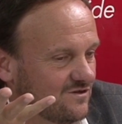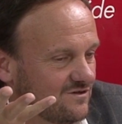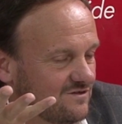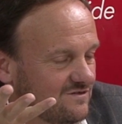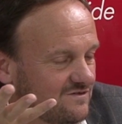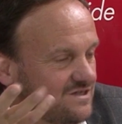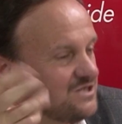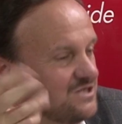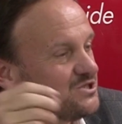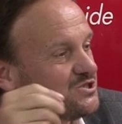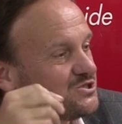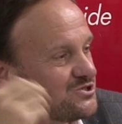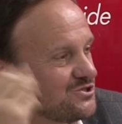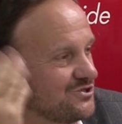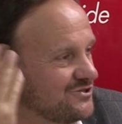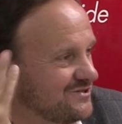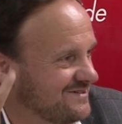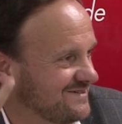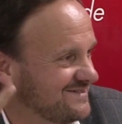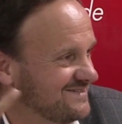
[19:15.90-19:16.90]

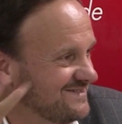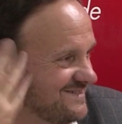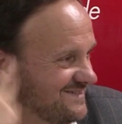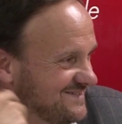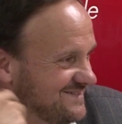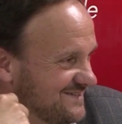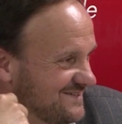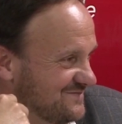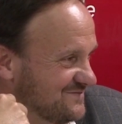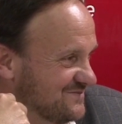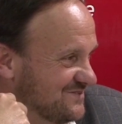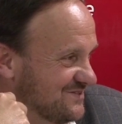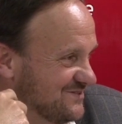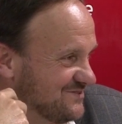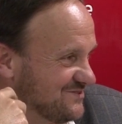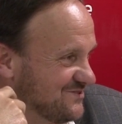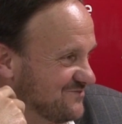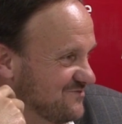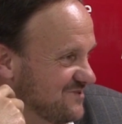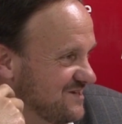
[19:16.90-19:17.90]
digniture of
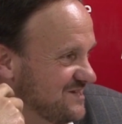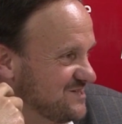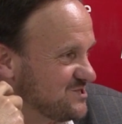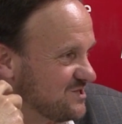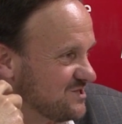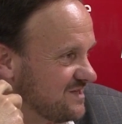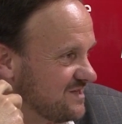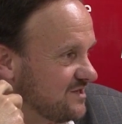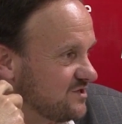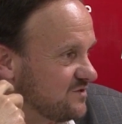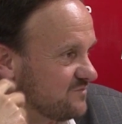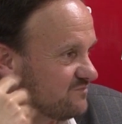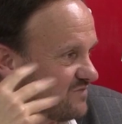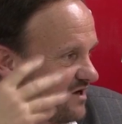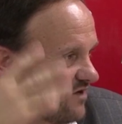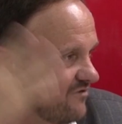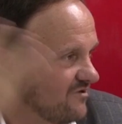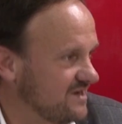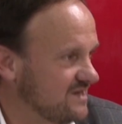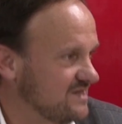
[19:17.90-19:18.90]
the religion, the
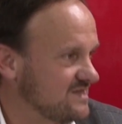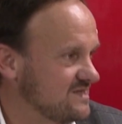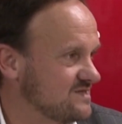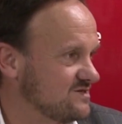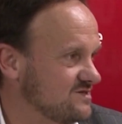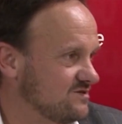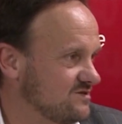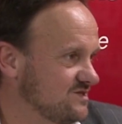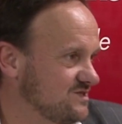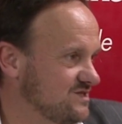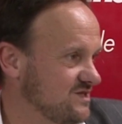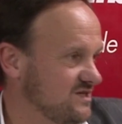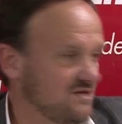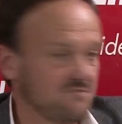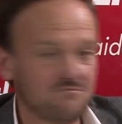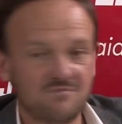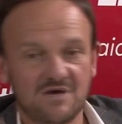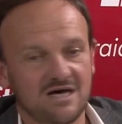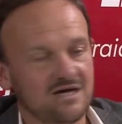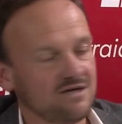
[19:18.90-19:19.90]
parents or the
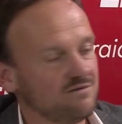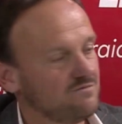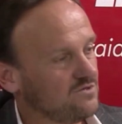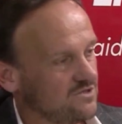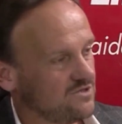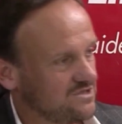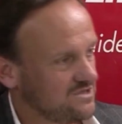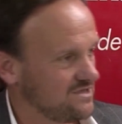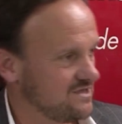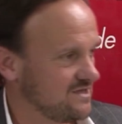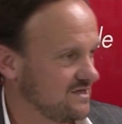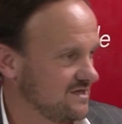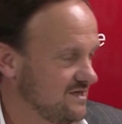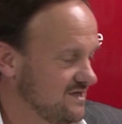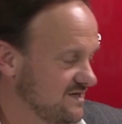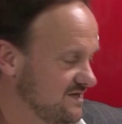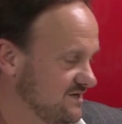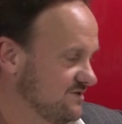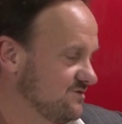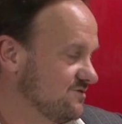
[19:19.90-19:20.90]
imam or the
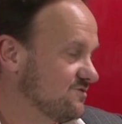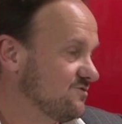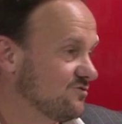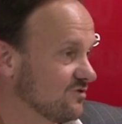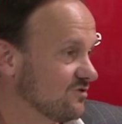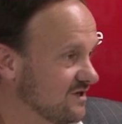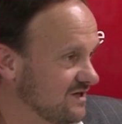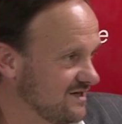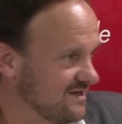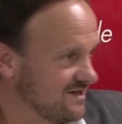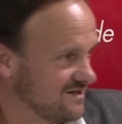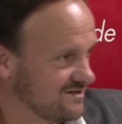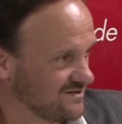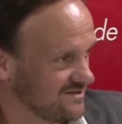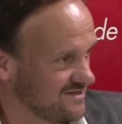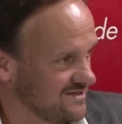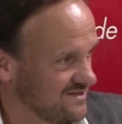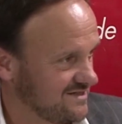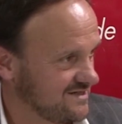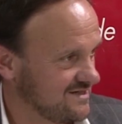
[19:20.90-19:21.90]
curé
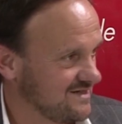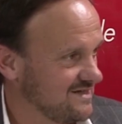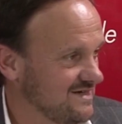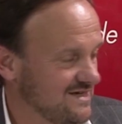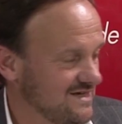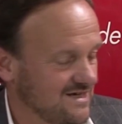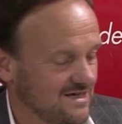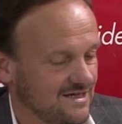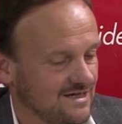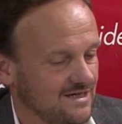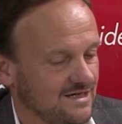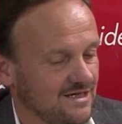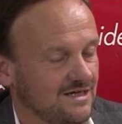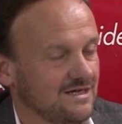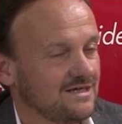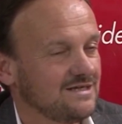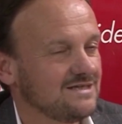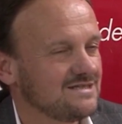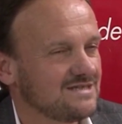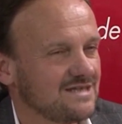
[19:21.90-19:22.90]
or
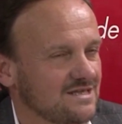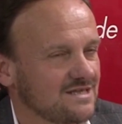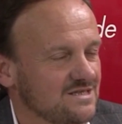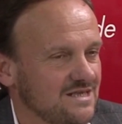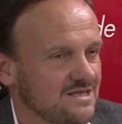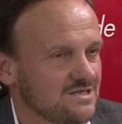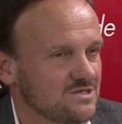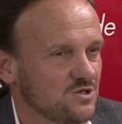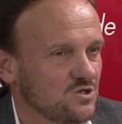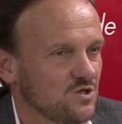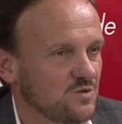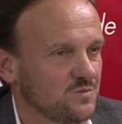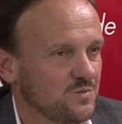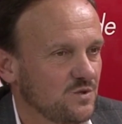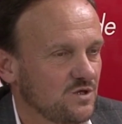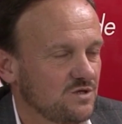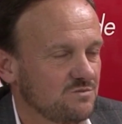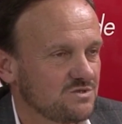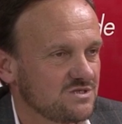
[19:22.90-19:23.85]
that's not the point.